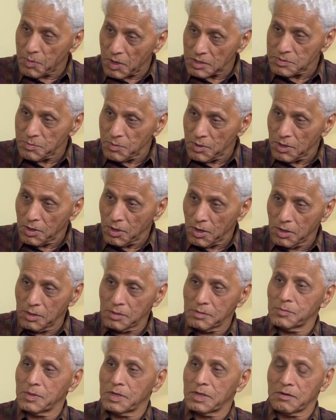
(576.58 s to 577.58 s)
possible or
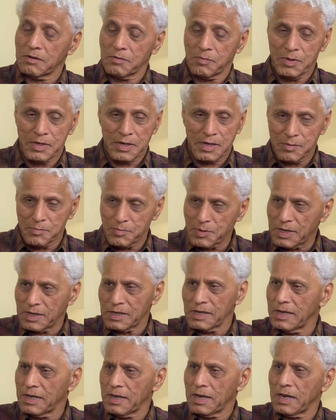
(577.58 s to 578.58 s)
not, but it'll be
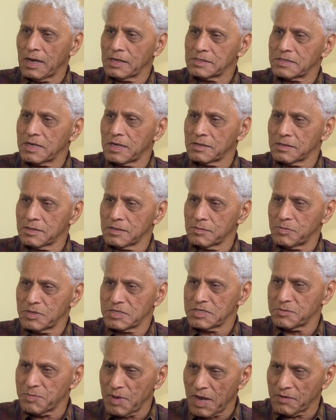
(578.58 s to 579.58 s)
completely AI-centered
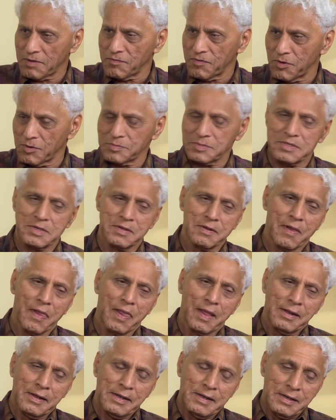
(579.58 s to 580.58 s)
business platforms.
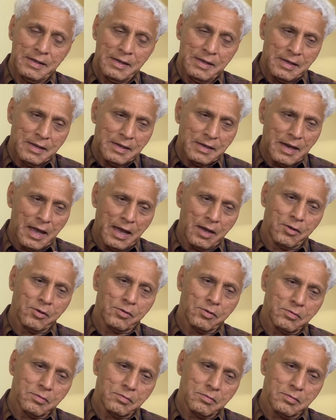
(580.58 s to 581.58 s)

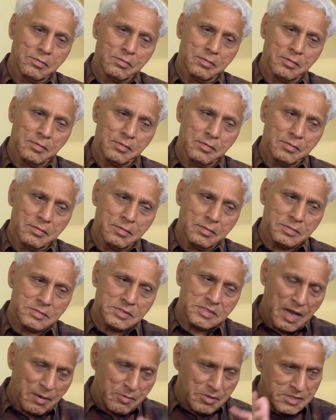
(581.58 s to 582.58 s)
Now,
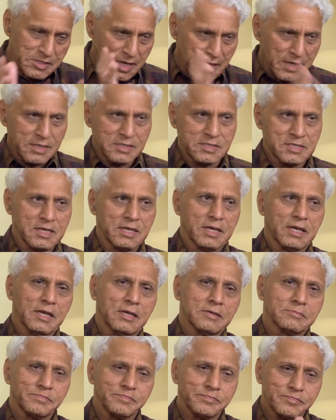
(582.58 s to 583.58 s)

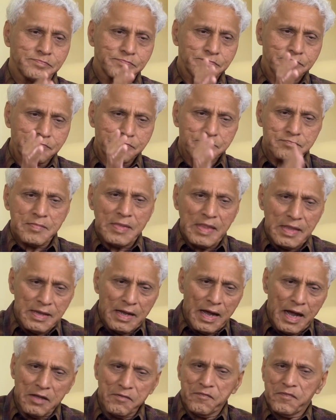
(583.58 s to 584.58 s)
simultaneously,
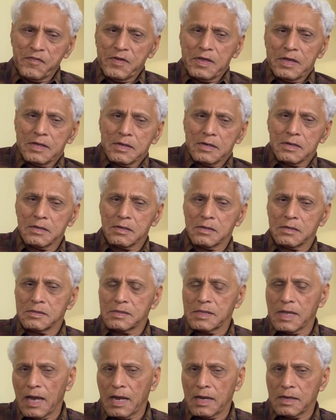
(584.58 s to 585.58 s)
I feel
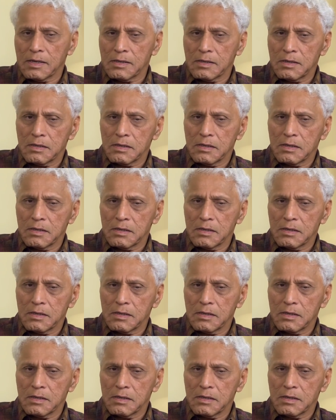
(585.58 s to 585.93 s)
that